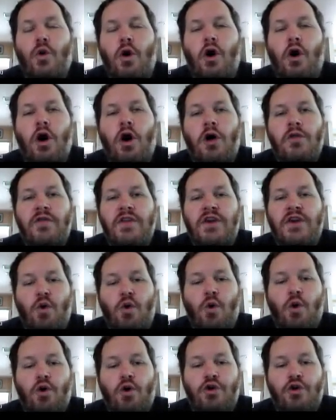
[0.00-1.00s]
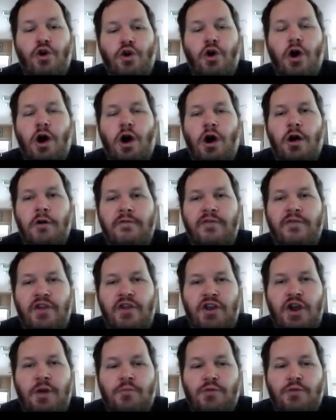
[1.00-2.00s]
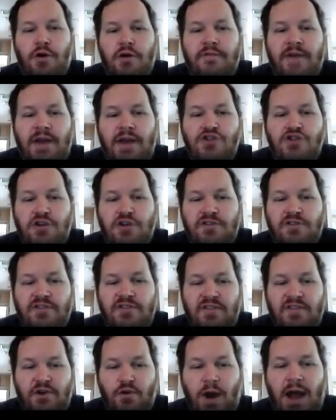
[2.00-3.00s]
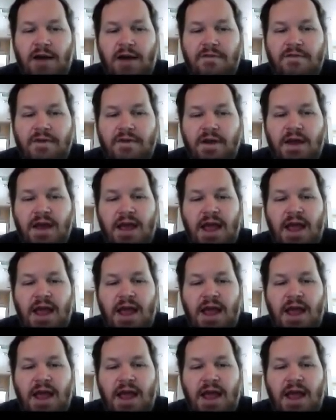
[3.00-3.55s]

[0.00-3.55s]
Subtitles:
on the order of the number of edges in the graph.